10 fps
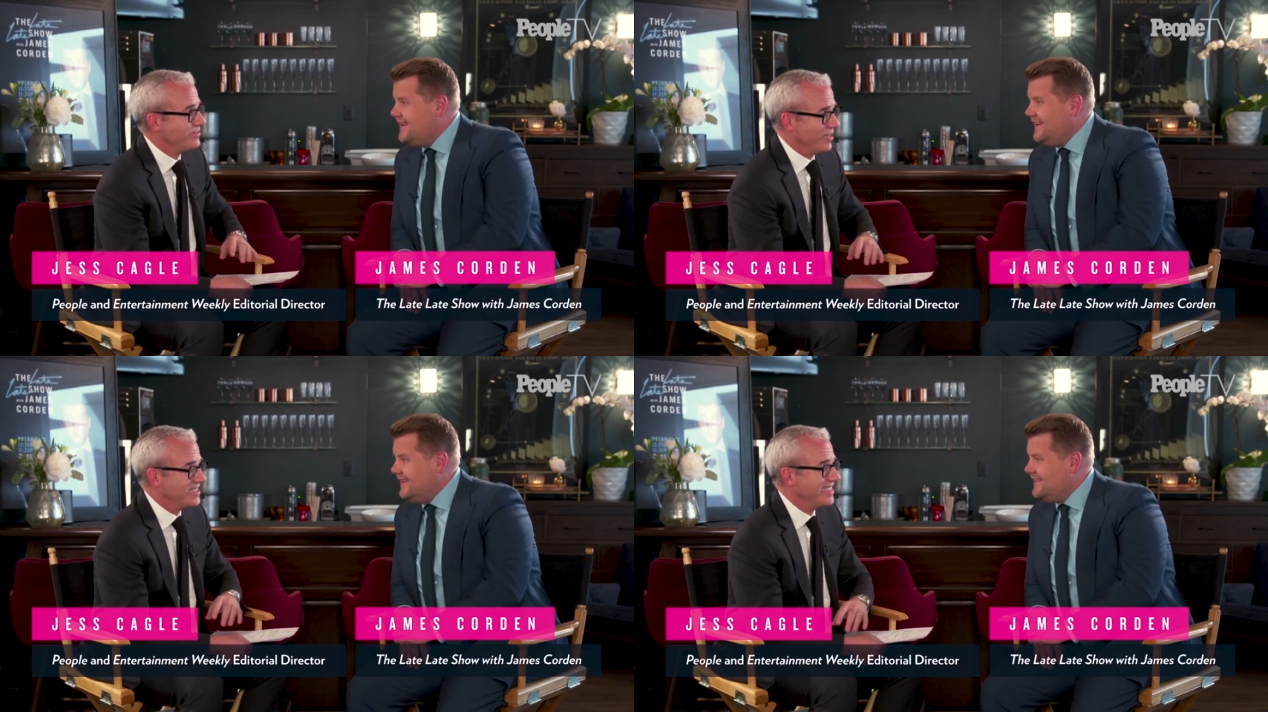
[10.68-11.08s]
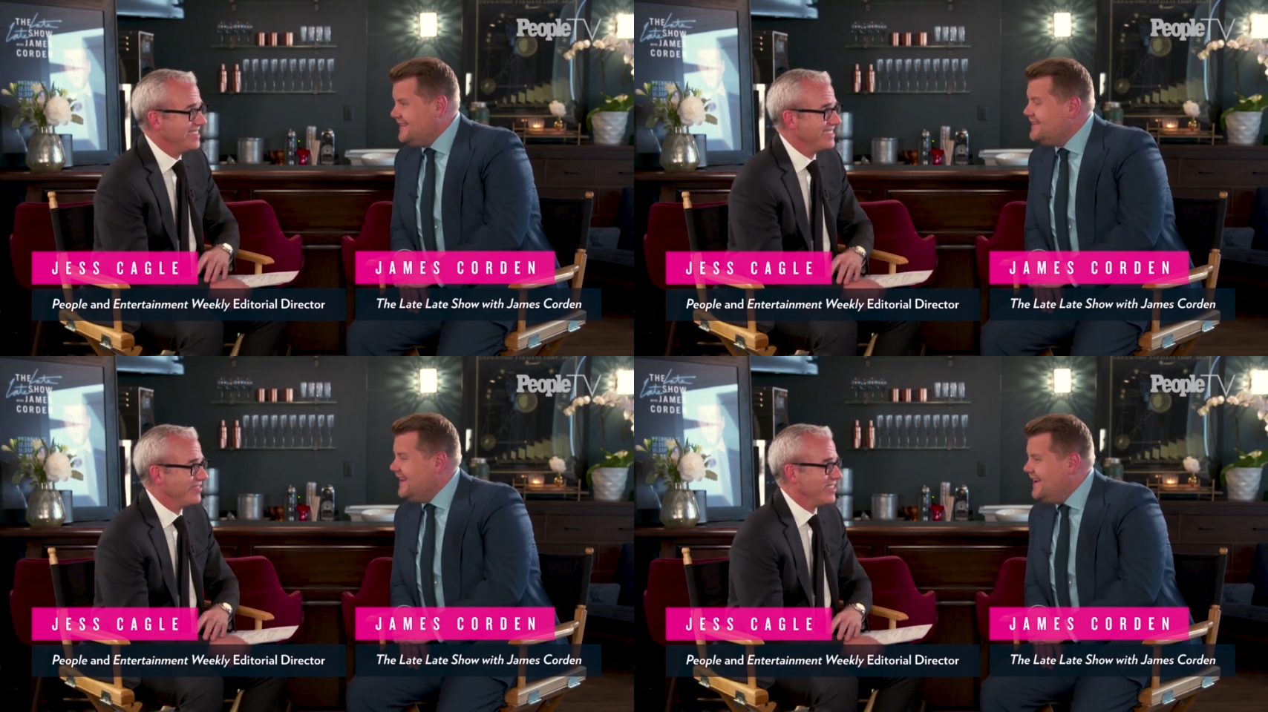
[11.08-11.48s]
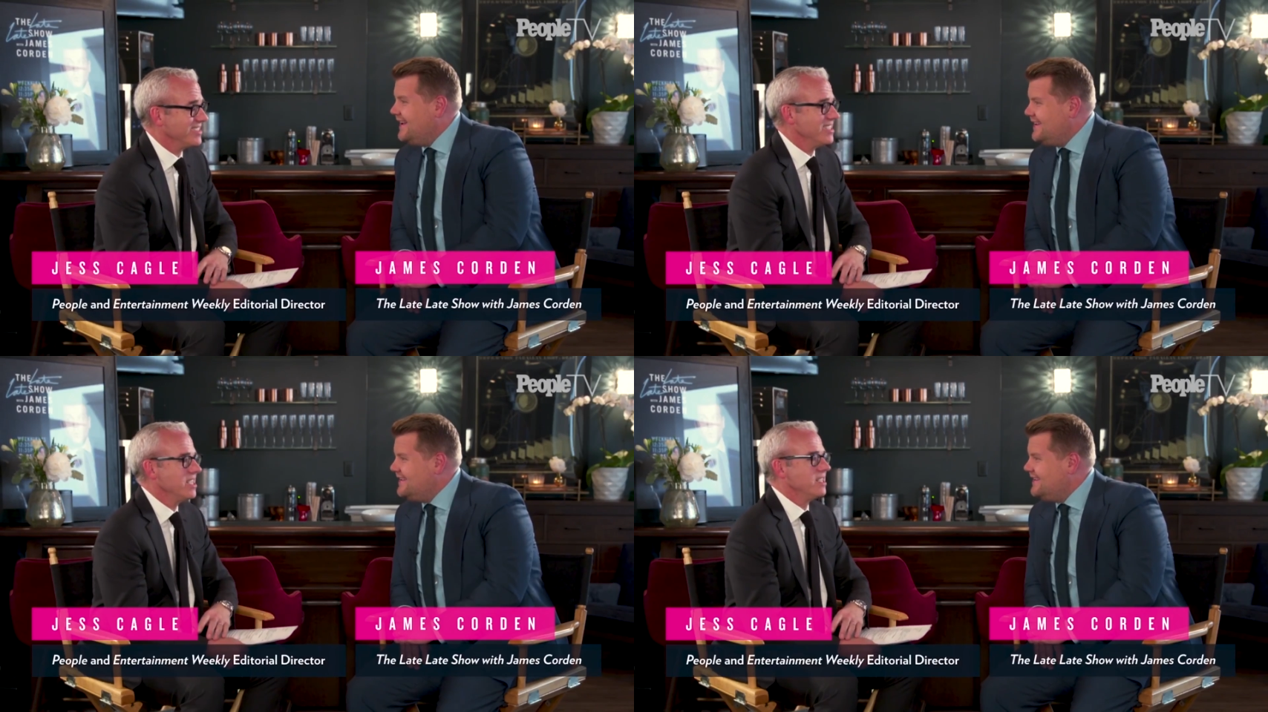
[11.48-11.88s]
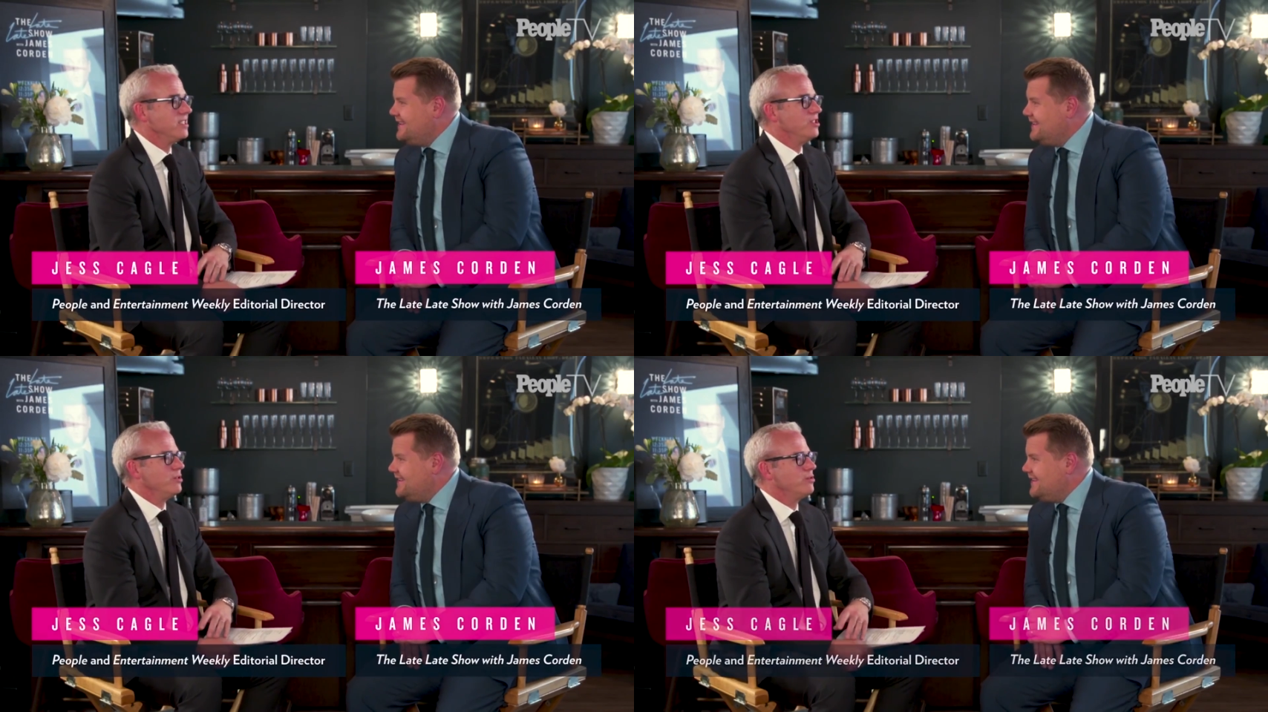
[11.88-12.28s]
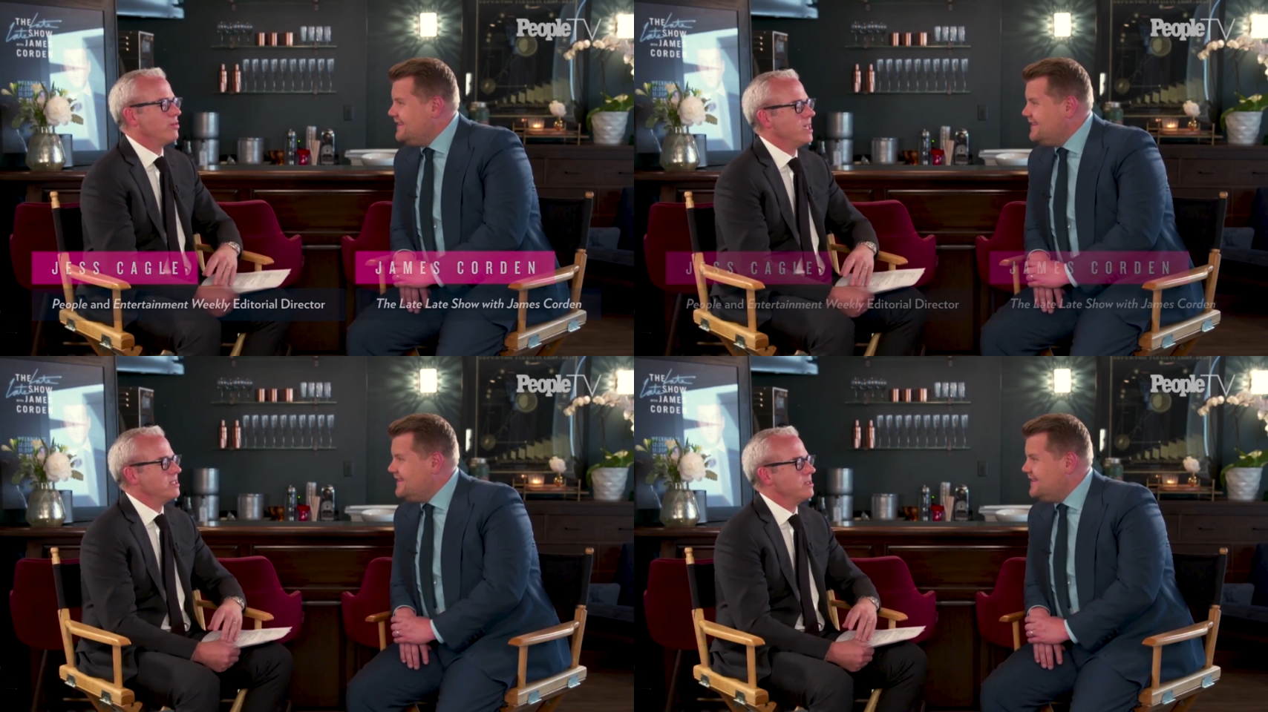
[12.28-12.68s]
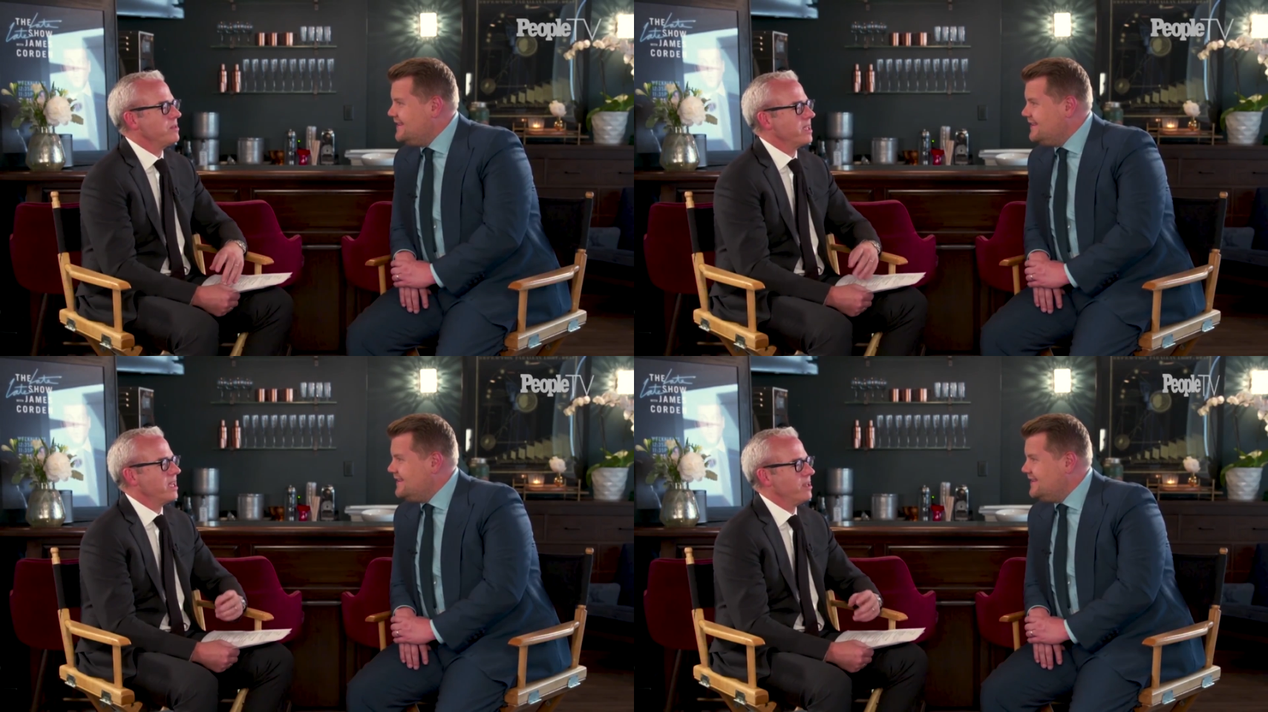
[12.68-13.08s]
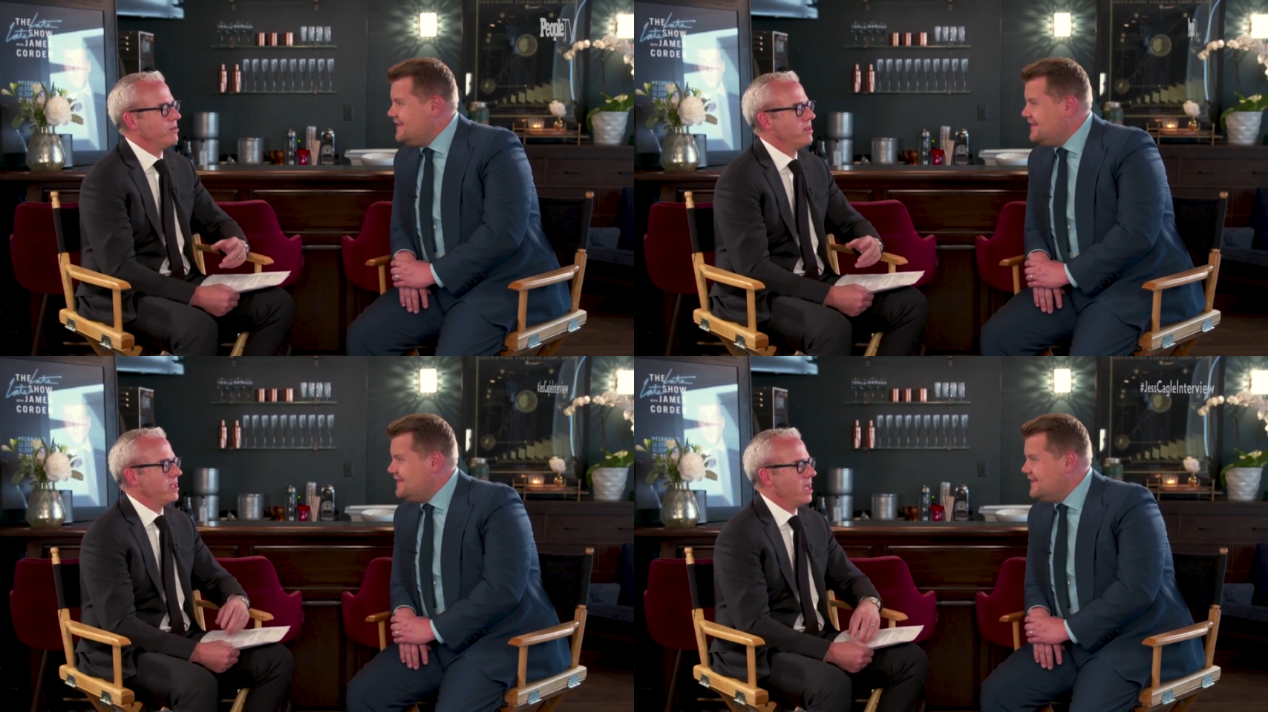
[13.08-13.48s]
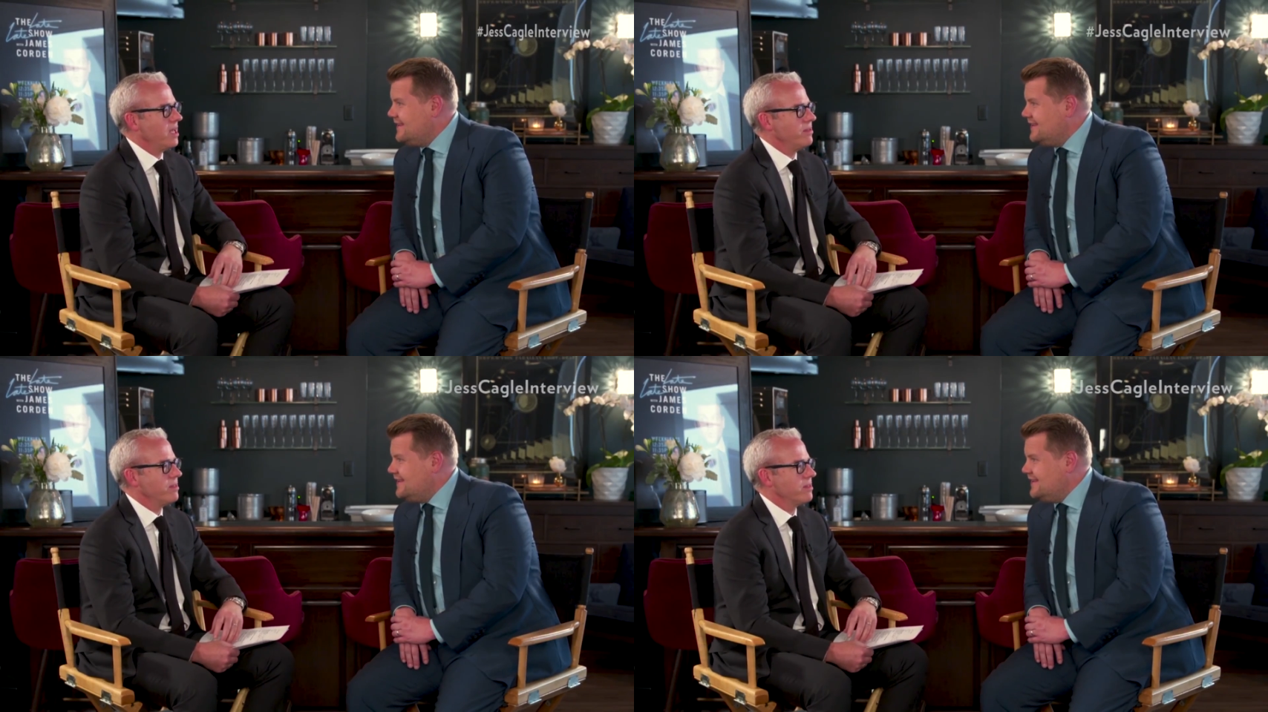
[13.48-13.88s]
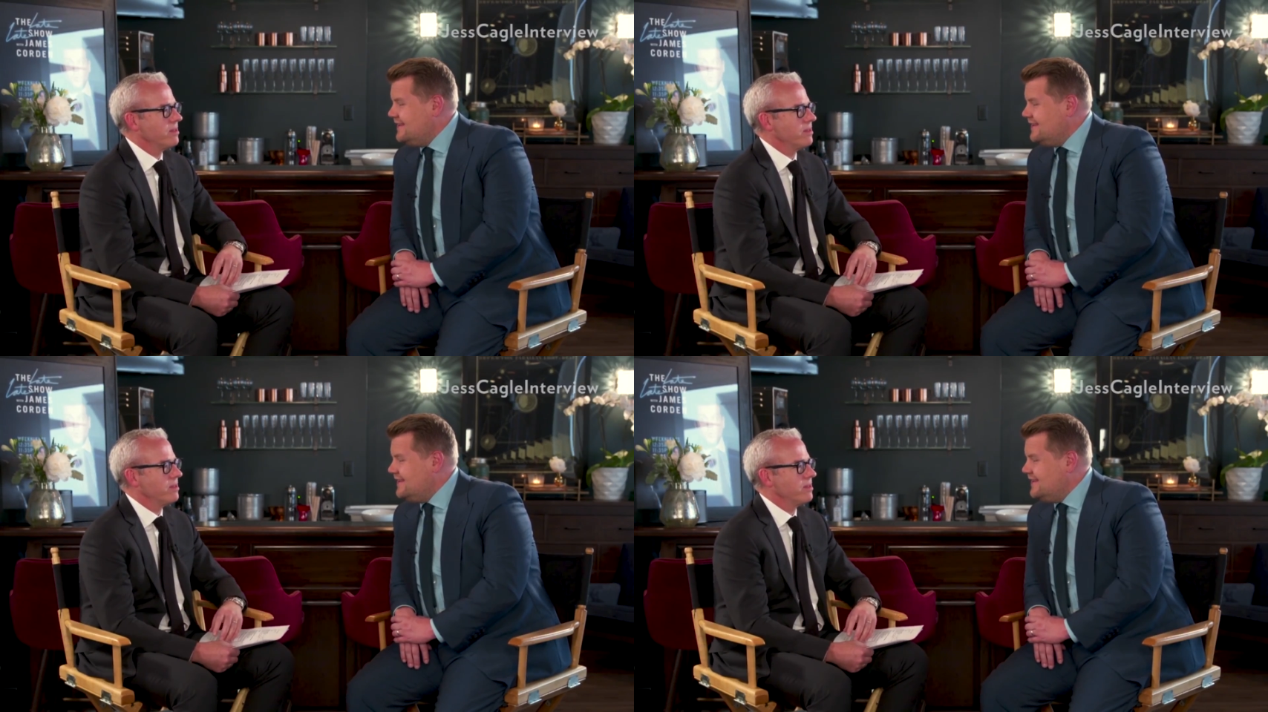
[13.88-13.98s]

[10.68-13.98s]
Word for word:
Speaker 1: Yeah. Was it? Yeah. Was it? Did you dress up like Henry VIII